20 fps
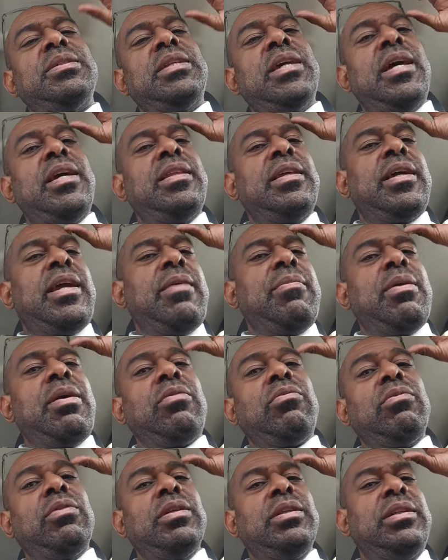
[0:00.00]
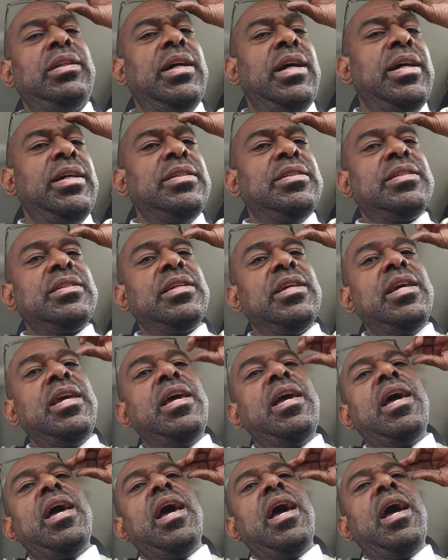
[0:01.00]
today. They came out really nice,
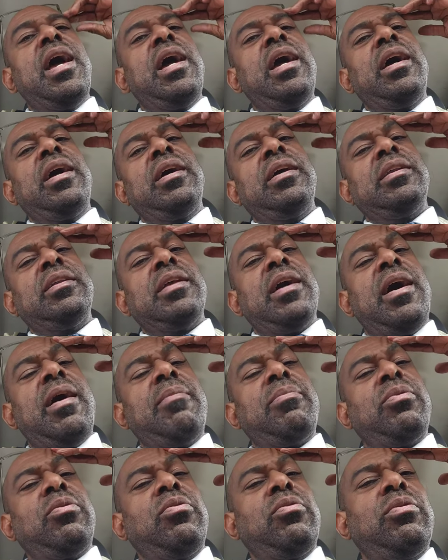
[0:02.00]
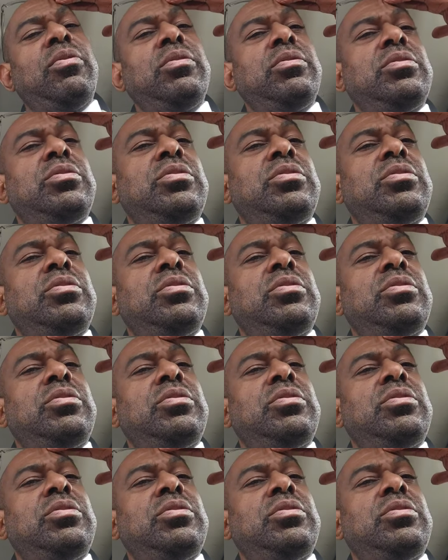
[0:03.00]
and I'm going